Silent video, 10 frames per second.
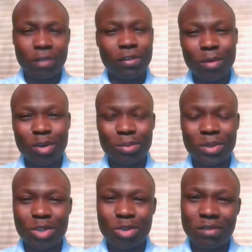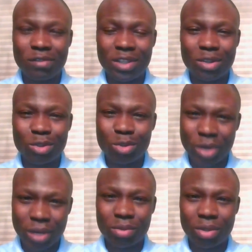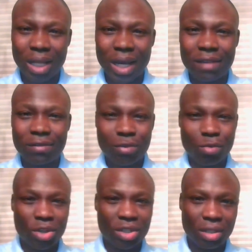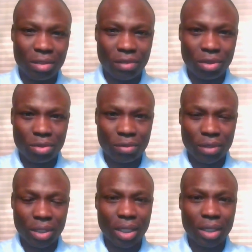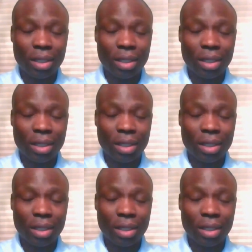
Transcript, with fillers: for more spiritual videos to help your life watch these videos over there